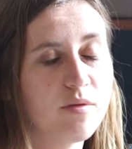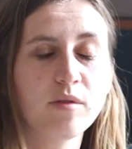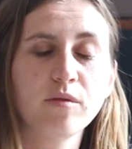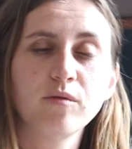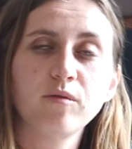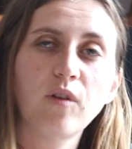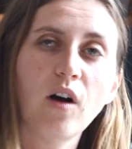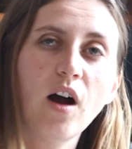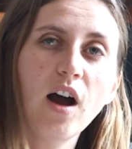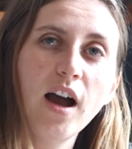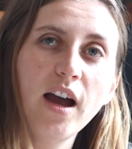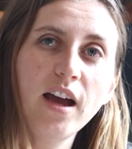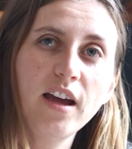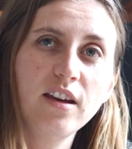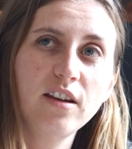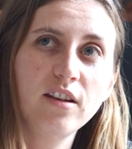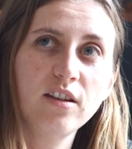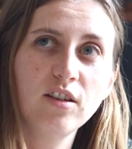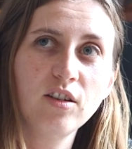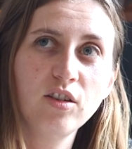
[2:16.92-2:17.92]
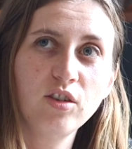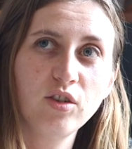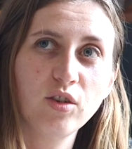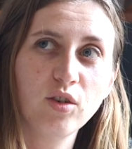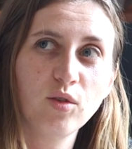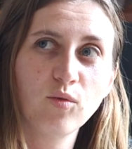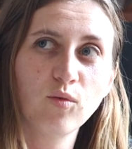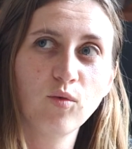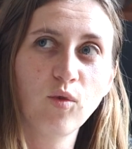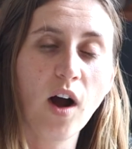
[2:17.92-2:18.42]
refine
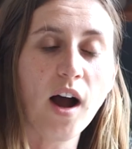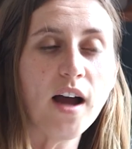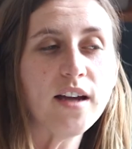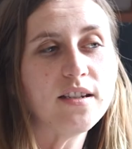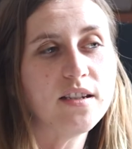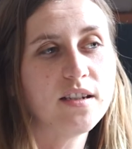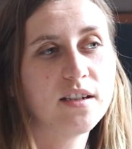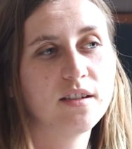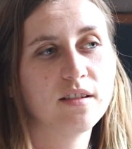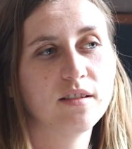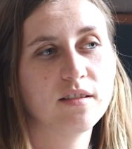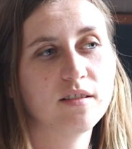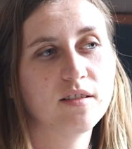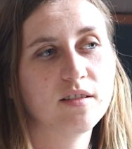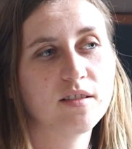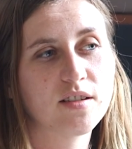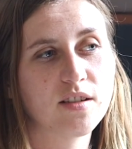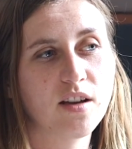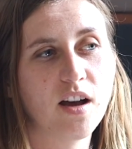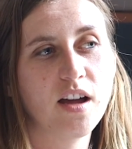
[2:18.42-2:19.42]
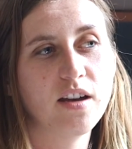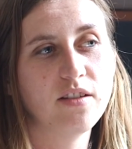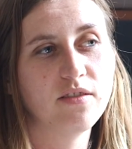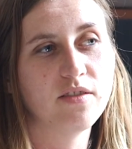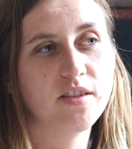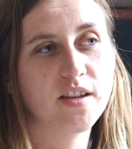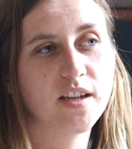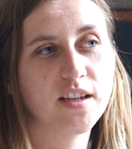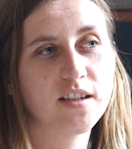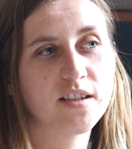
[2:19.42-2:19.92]
your writing side of
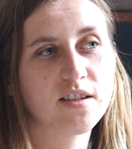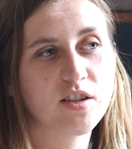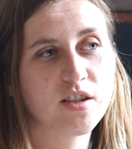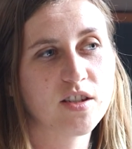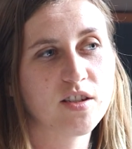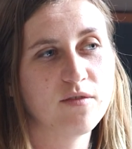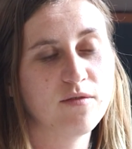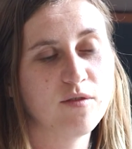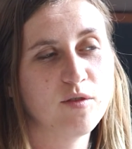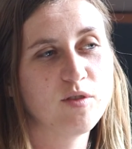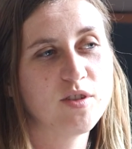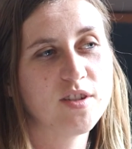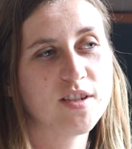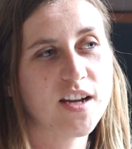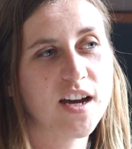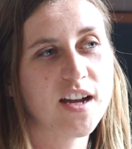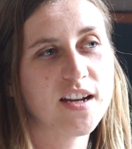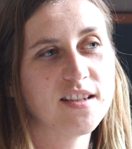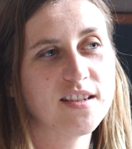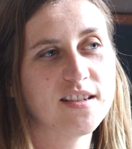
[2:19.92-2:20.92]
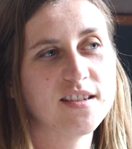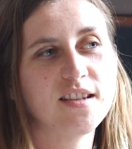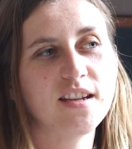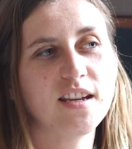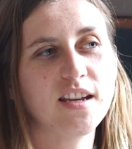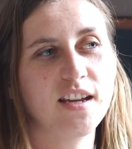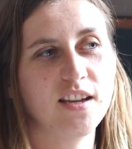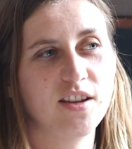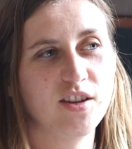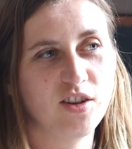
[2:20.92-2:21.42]
things? Because if you started
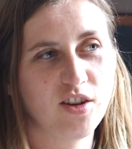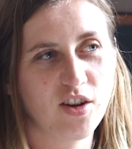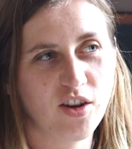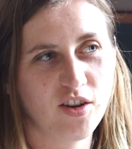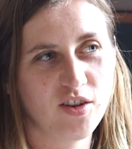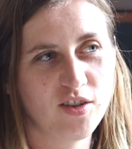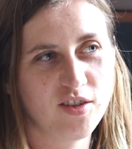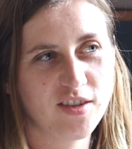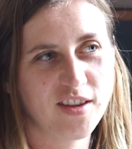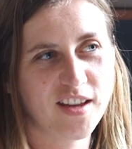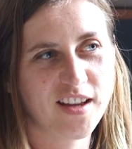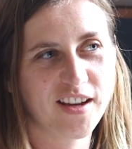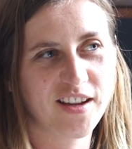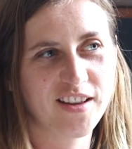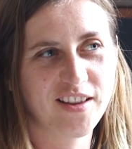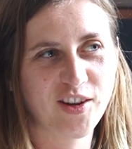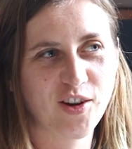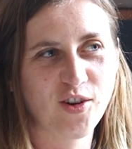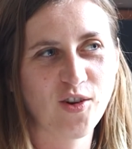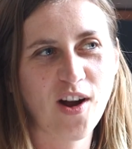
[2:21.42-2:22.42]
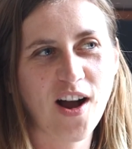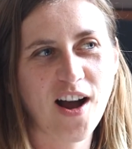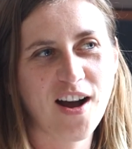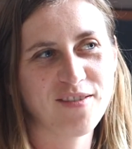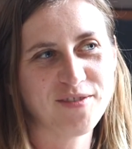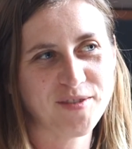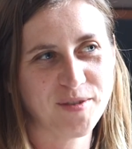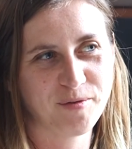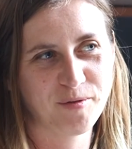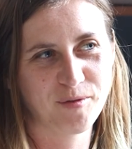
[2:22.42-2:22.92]
singing, the
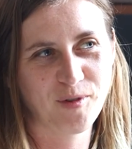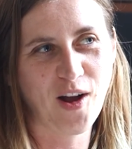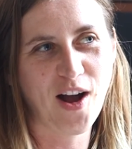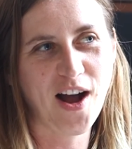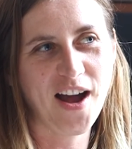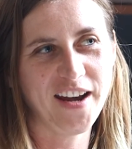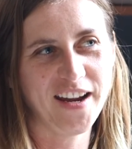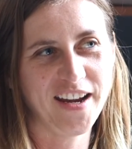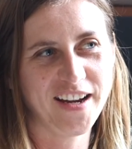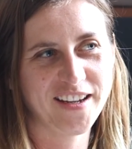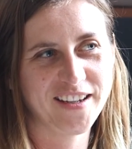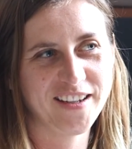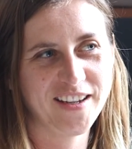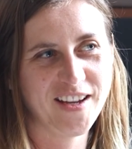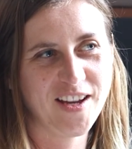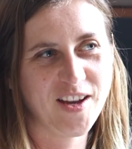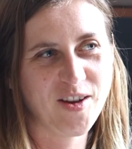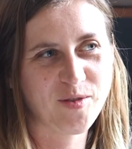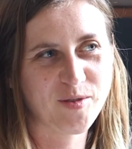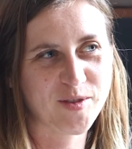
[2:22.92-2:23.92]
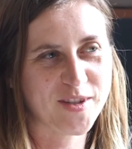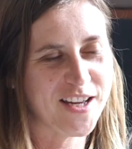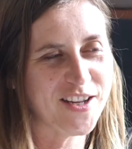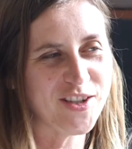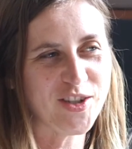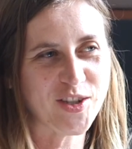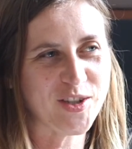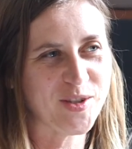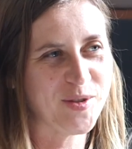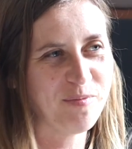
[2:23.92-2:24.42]
craft of writing, was
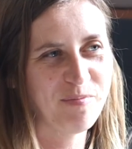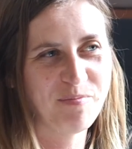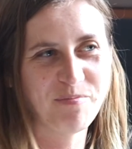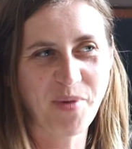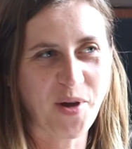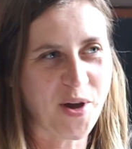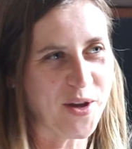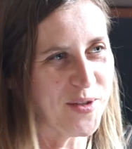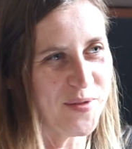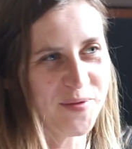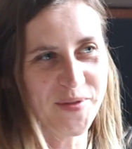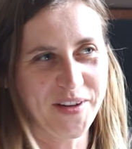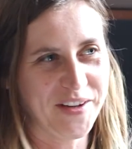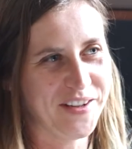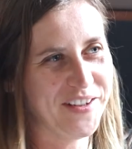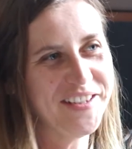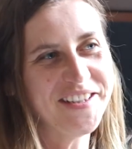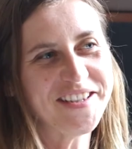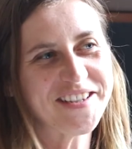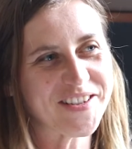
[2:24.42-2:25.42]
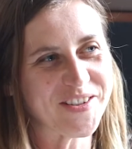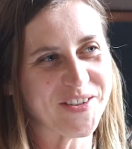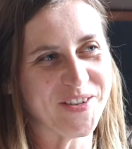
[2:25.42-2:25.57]
that just perseverance